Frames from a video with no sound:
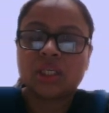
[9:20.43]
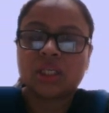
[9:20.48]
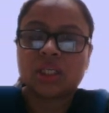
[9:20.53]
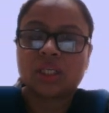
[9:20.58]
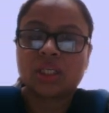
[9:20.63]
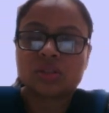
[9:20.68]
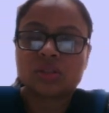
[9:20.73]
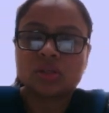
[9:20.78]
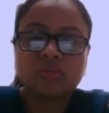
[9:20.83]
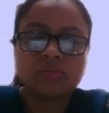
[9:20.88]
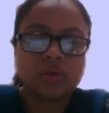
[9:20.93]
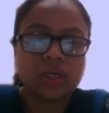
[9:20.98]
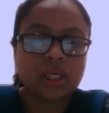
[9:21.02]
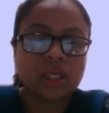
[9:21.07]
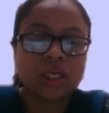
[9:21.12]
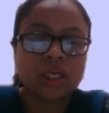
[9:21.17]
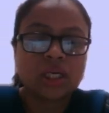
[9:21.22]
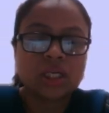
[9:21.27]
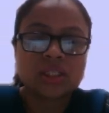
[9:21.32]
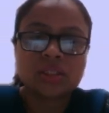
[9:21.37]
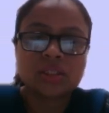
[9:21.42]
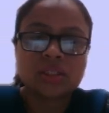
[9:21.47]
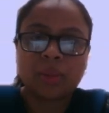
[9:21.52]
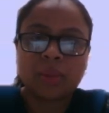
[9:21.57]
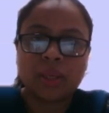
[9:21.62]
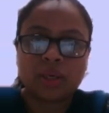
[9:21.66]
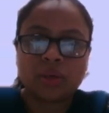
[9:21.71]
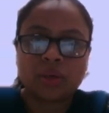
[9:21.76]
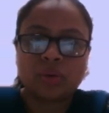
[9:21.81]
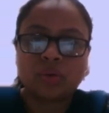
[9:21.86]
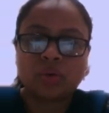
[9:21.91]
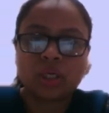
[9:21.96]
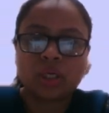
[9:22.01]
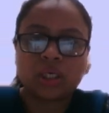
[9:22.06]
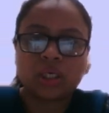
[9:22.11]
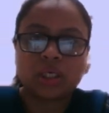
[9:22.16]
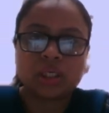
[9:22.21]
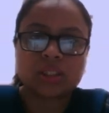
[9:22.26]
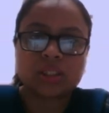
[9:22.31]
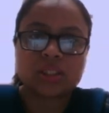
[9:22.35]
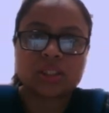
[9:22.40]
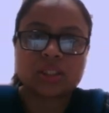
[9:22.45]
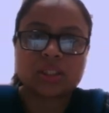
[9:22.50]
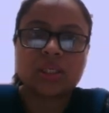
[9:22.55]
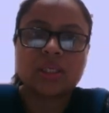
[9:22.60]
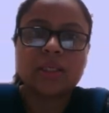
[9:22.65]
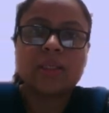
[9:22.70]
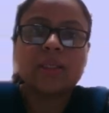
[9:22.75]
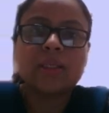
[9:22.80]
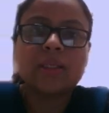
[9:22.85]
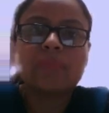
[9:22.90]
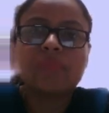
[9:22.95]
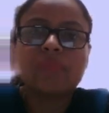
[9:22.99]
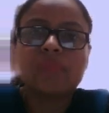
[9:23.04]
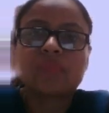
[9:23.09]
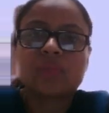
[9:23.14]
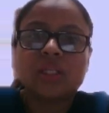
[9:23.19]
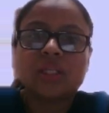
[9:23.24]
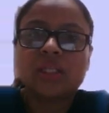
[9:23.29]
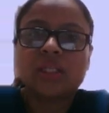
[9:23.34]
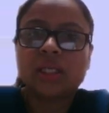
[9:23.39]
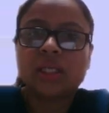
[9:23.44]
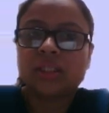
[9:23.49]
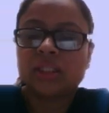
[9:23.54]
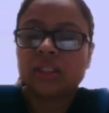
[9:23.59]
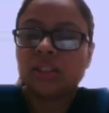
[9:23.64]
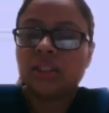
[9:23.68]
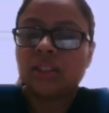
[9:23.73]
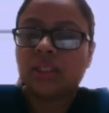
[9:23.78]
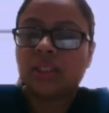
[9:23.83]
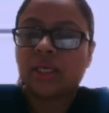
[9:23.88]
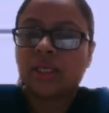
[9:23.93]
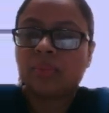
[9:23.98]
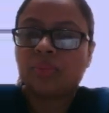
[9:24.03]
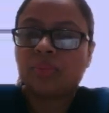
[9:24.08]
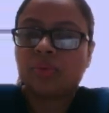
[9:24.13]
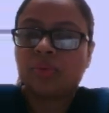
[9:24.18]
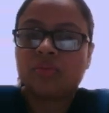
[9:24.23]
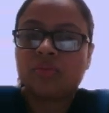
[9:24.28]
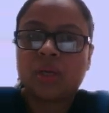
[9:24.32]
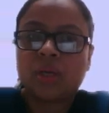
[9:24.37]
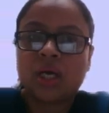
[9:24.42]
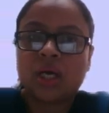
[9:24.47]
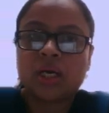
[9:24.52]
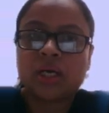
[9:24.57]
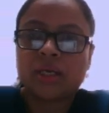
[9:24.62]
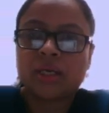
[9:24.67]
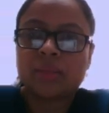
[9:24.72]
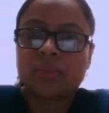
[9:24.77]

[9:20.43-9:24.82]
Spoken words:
in case of aggressive periodontitis. Then third type of plaque